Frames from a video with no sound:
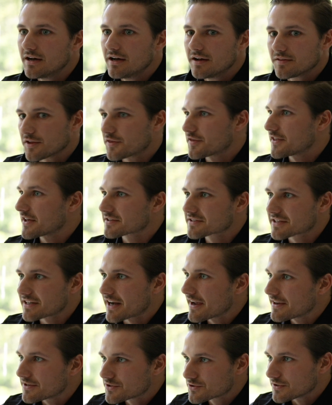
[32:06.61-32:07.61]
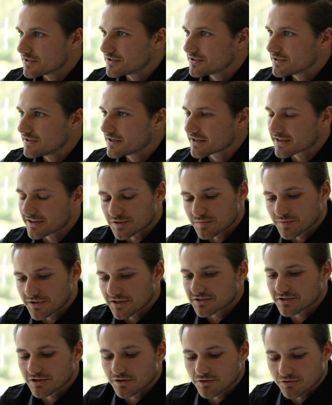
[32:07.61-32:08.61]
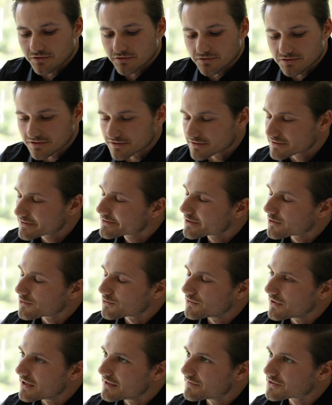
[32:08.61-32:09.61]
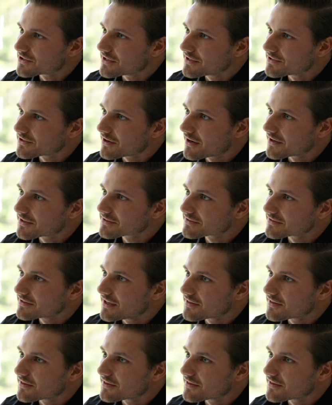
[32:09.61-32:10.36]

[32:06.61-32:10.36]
the things that I enjoy doing and it's been a total just total life changer honestly.